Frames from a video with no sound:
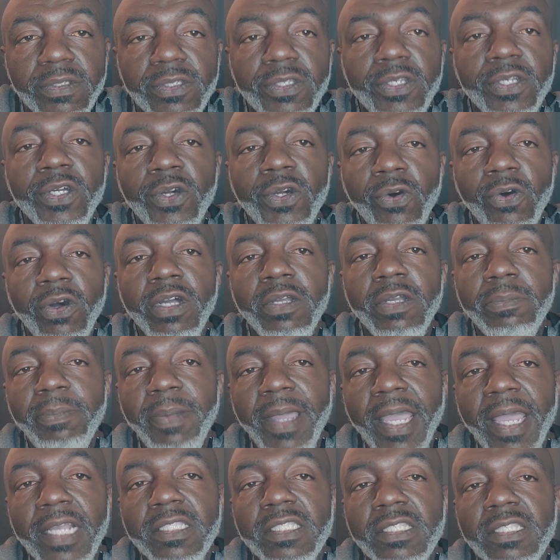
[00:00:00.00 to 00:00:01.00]
You're
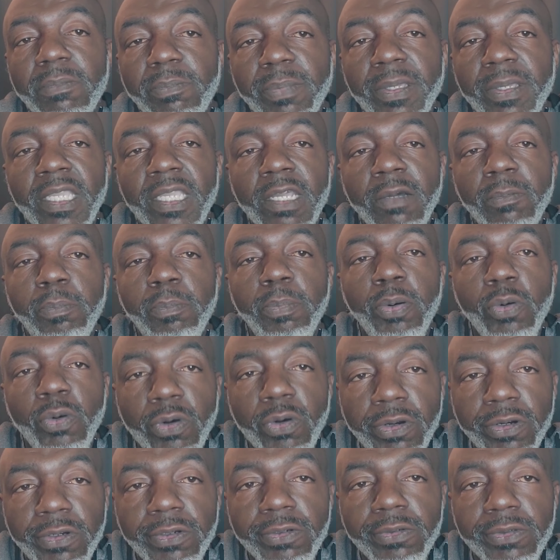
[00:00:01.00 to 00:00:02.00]
going back to being
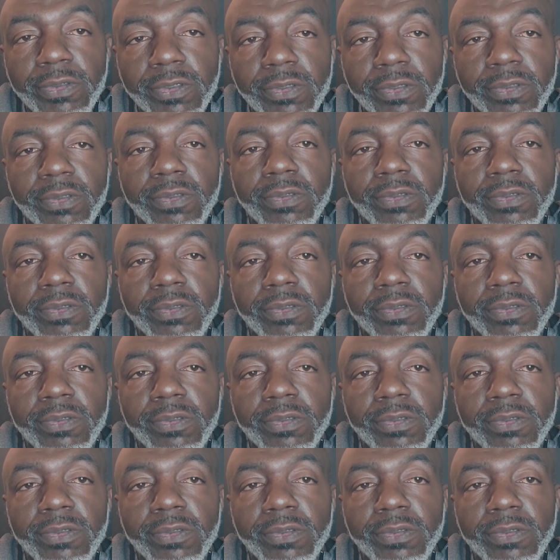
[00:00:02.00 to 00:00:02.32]
porters.